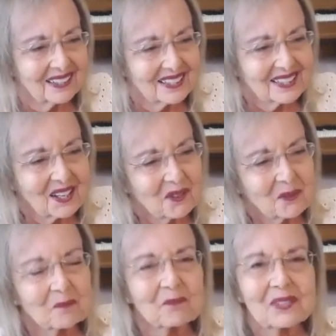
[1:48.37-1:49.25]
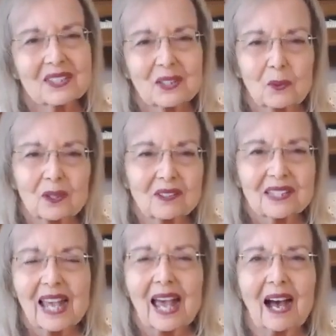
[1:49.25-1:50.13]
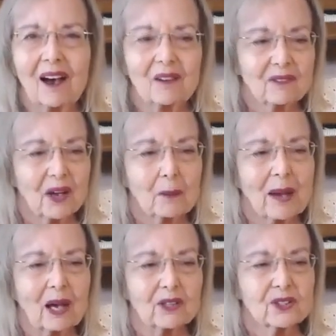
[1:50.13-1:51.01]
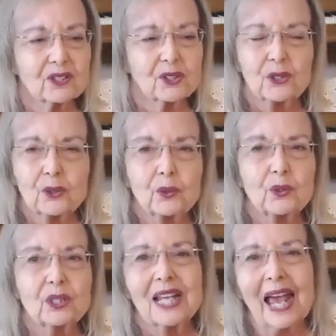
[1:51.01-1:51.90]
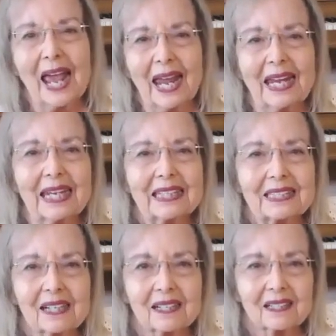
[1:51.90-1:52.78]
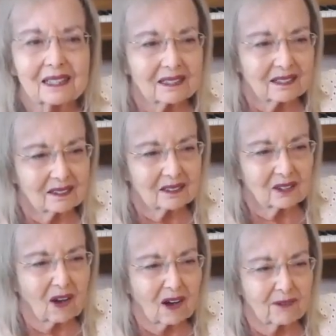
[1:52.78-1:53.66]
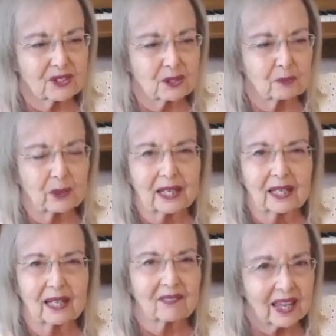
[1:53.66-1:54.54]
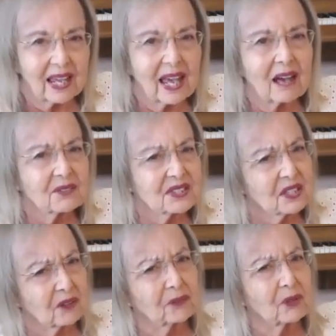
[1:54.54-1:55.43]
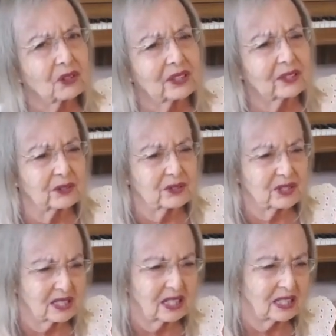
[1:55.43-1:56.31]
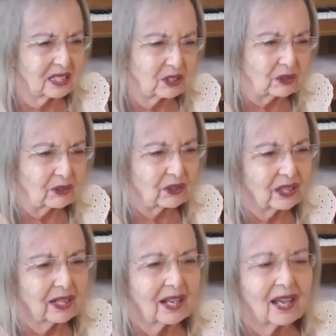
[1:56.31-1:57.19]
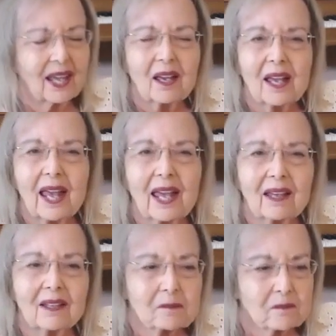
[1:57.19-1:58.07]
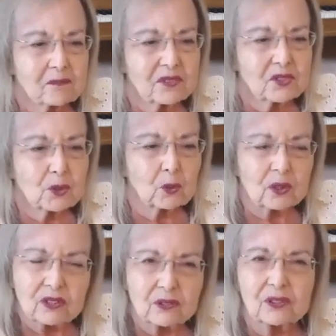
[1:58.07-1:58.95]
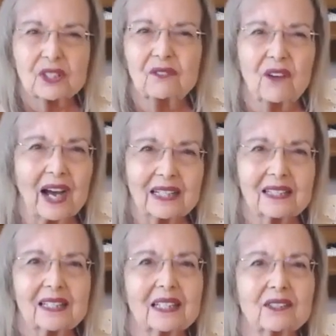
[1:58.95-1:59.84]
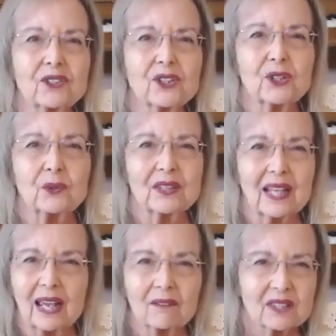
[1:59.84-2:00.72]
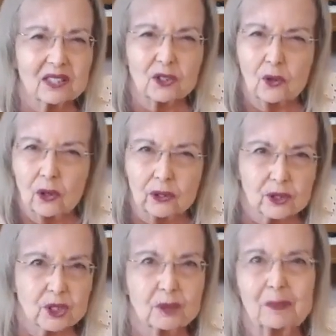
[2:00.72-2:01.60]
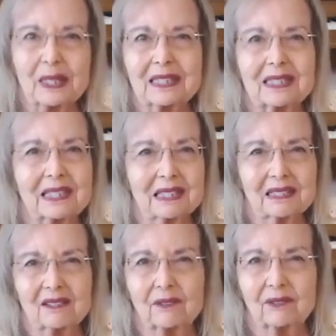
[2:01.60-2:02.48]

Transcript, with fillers: So squirrels have about two to eight offspring, and they have several litters in a year. And Squirrels are divided into, they have this large species of